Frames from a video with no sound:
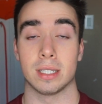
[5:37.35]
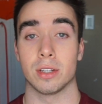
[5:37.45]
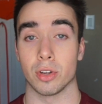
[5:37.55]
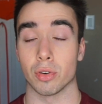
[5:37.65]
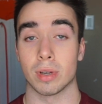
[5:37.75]

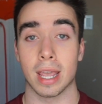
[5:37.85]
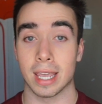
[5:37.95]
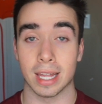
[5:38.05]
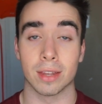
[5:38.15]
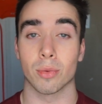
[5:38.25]
So you're
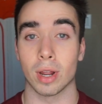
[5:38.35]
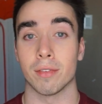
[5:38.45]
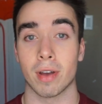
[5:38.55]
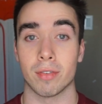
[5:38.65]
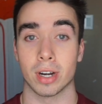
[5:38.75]
taking in 300,
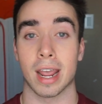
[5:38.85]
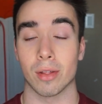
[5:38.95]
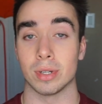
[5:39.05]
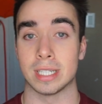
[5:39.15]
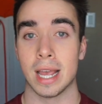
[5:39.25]
500
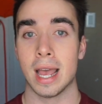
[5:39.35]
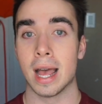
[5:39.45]
calories